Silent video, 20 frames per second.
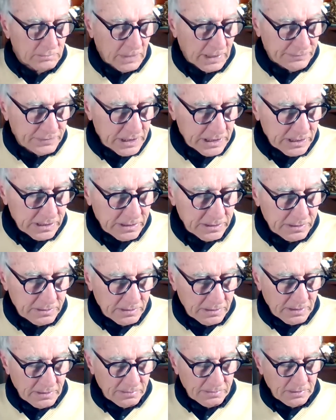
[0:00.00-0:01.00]
I've just,
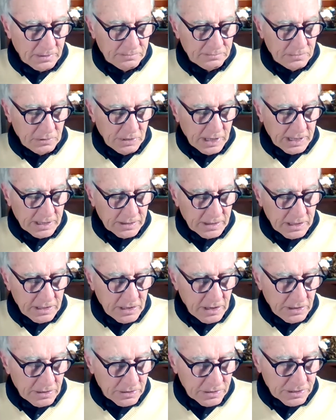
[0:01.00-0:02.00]
looking at the
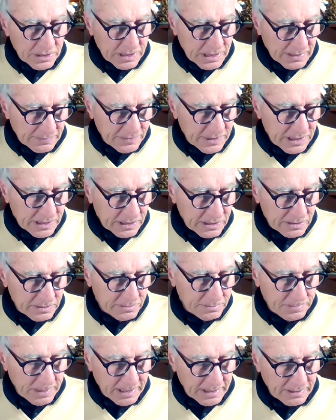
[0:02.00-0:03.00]
notes, I've just
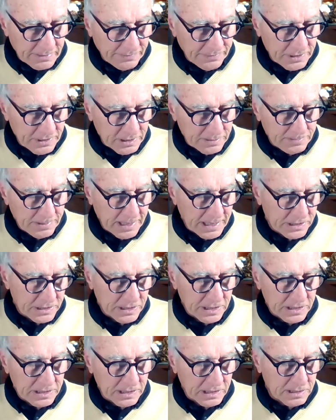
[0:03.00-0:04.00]
spent the first page
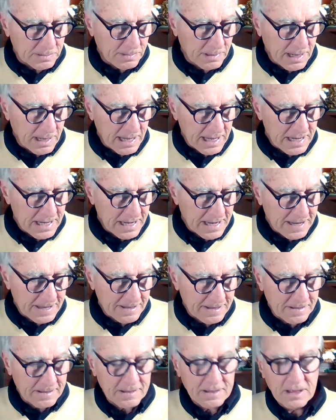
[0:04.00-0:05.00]
just
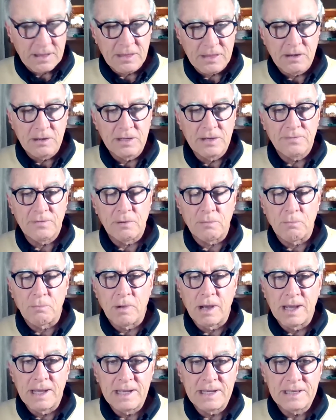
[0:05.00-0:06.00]
explaining that there are different
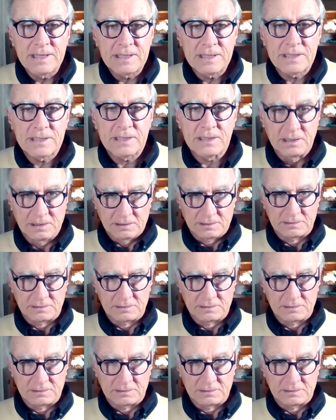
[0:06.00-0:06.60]
ways